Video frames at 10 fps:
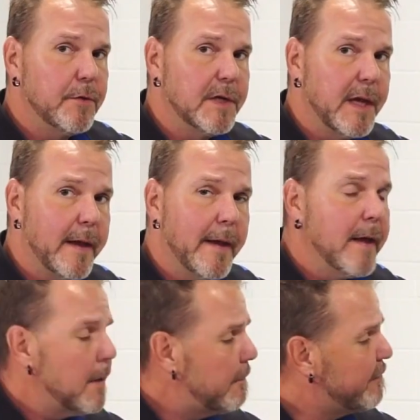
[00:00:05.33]
today,
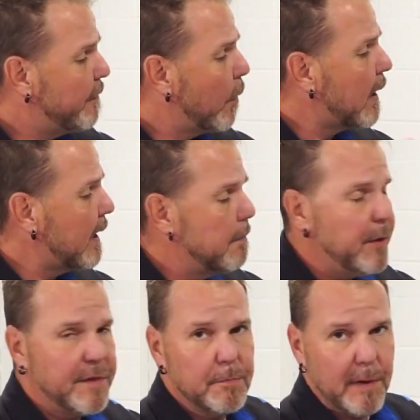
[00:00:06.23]
before I can
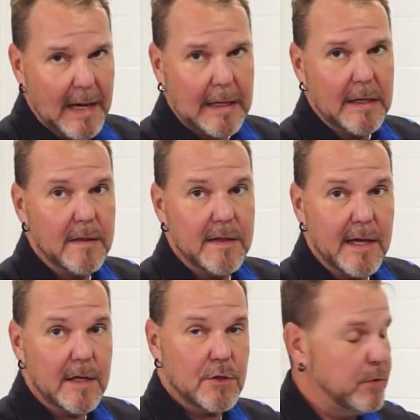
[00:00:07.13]
put this back into the
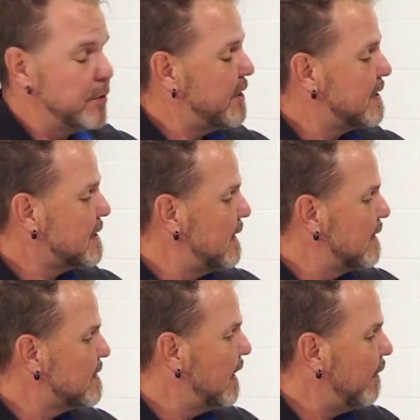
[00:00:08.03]
actual jet ski
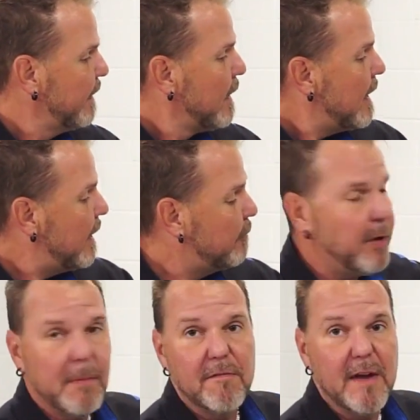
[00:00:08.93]
itself, is
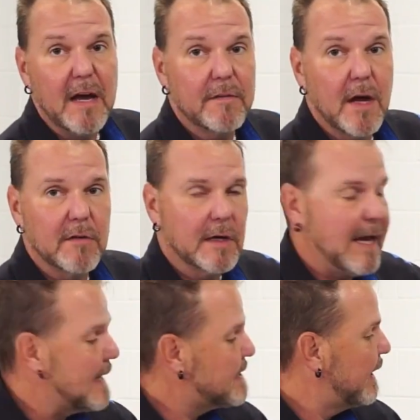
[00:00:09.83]
put my valve cover
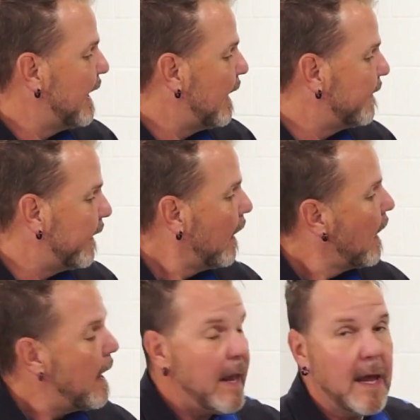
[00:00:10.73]
gasket on there
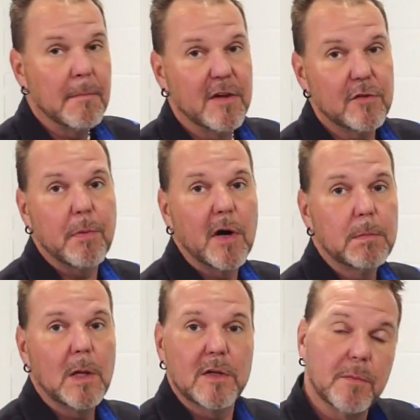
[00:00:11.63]
and my
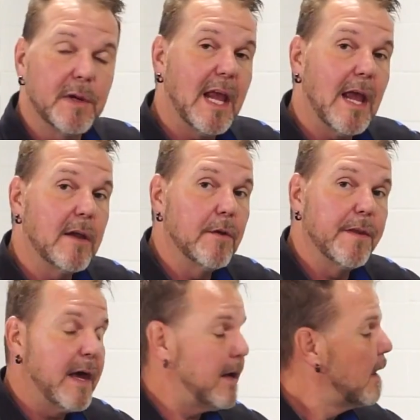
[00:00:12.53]
spark plugs. I'm gonna handle
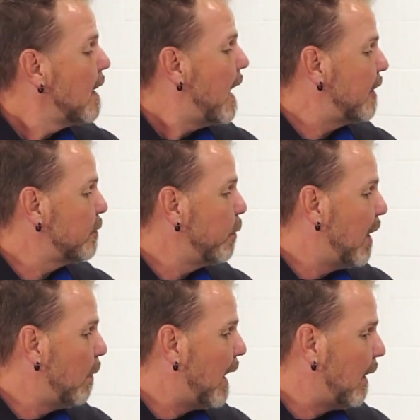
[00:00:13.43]
that as
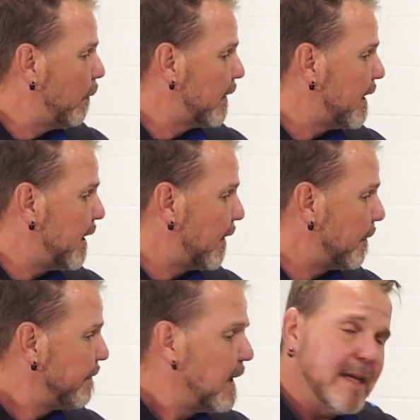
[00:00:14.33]
well while we're here.
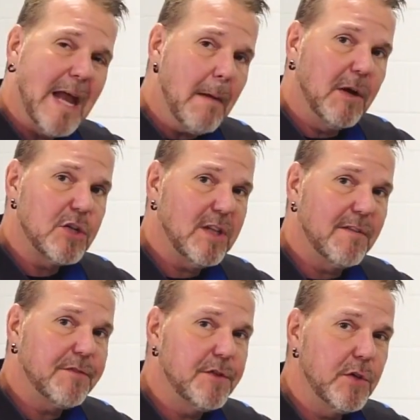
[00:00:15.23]
Not much
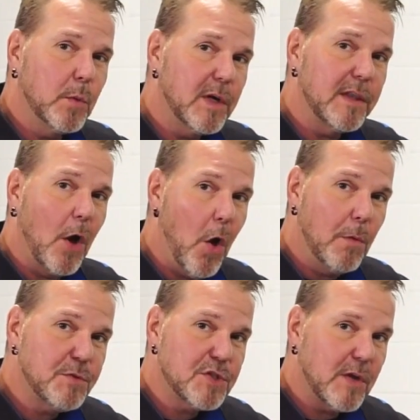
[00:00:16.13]
left to do. We're in the
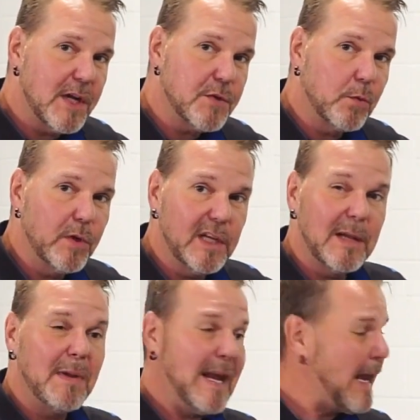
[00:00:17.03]
home stretch. We're
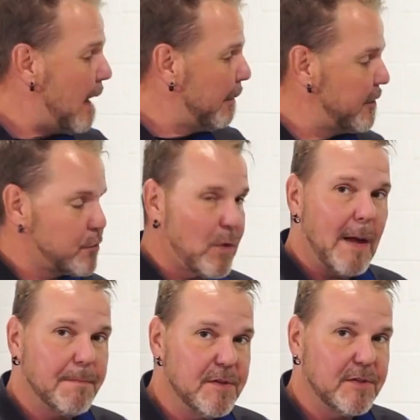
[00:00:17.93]
really being able to
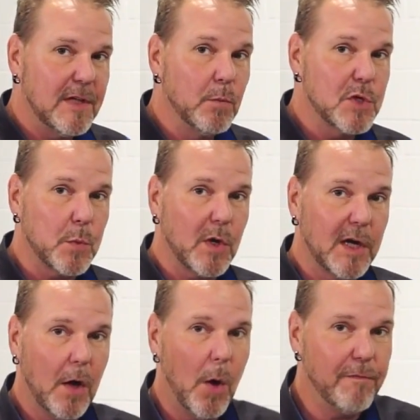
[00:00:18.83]
drop this in, which we're
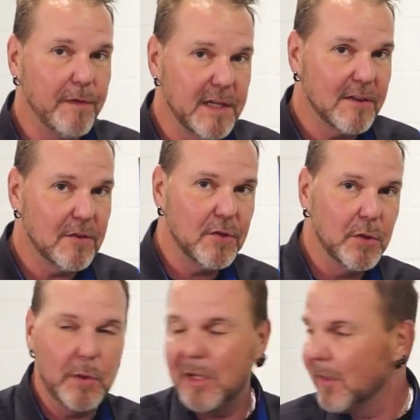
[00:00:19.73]
gonna hopefully get to
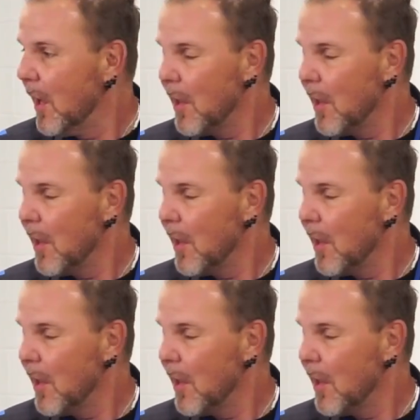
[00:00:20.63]
do here